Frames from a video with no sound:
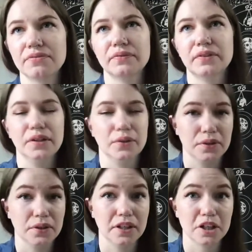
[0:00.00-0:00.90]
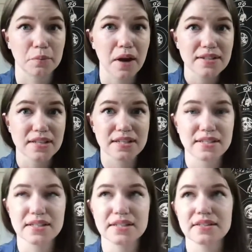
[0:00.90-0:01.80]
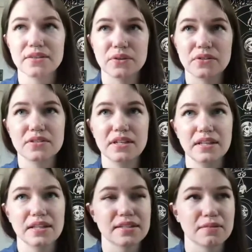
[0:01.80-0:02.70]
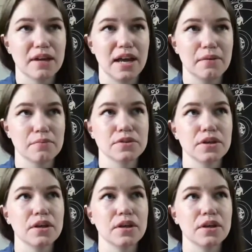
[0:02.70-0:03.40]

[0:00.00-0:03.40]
you know, your inner processes, you can see that sometimes